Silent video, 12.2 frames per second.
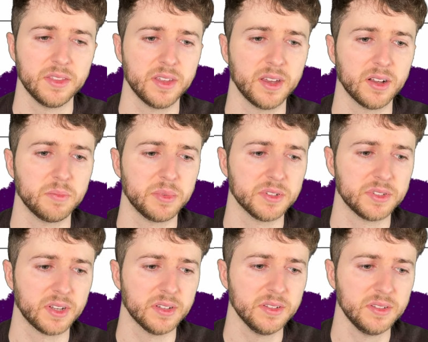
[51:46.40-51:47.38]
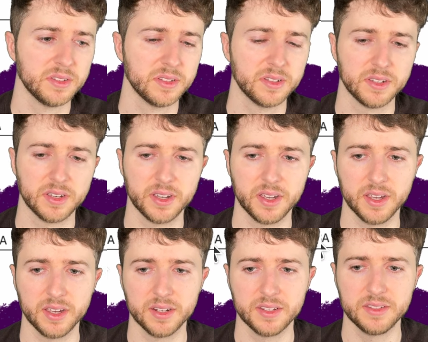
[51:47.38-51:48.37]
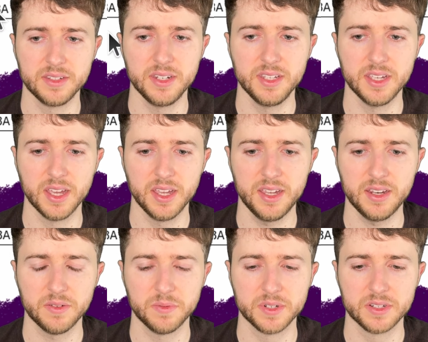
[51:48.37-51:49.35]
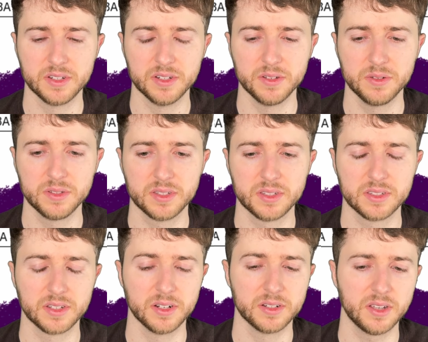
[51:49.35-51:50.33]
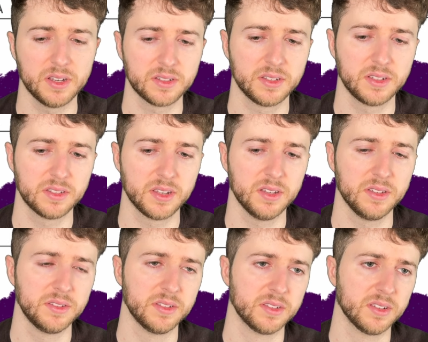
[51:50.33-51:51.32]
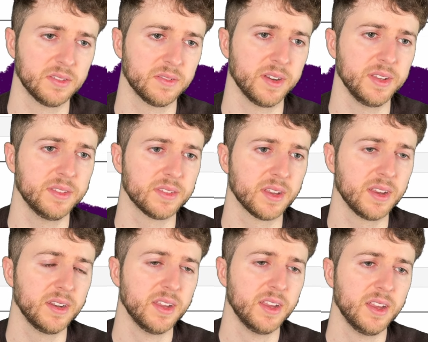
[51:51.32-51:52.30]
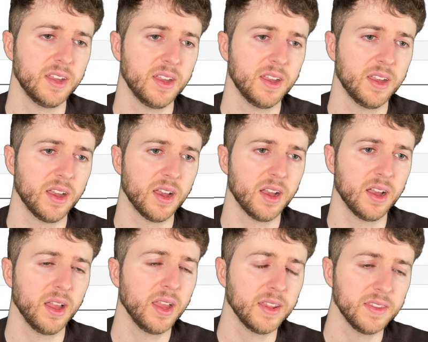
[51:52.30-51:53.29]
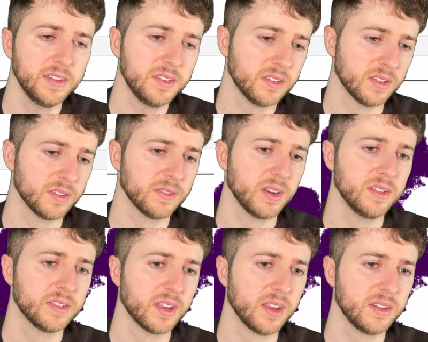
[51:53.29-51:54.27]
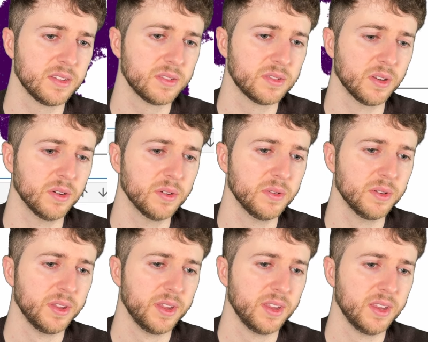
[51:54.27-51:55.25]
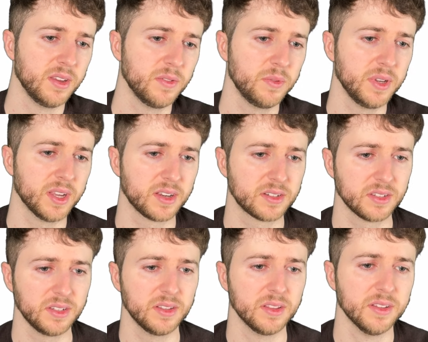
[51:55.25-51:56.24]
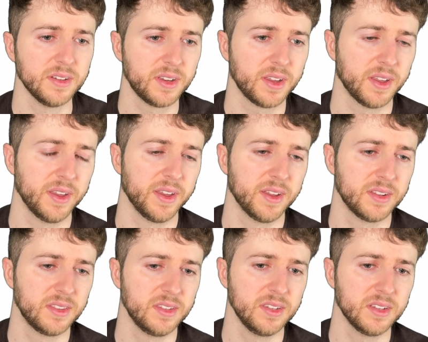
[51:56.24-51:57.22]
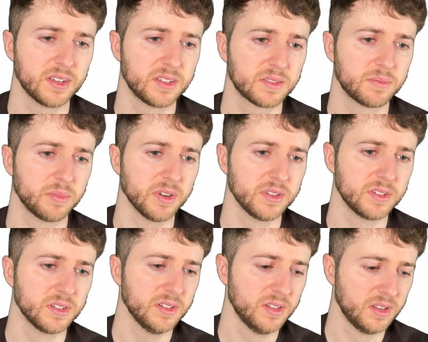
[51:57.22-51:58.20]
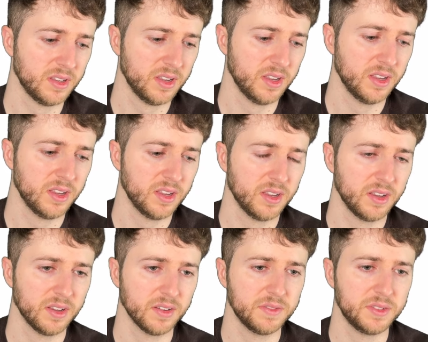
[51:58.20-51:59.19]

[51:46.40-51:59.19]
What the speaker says: the helper cells, and the CD8, which denotes cytotoxic cells, is on the right side. And this is on the right side. So if we actually look at the expression of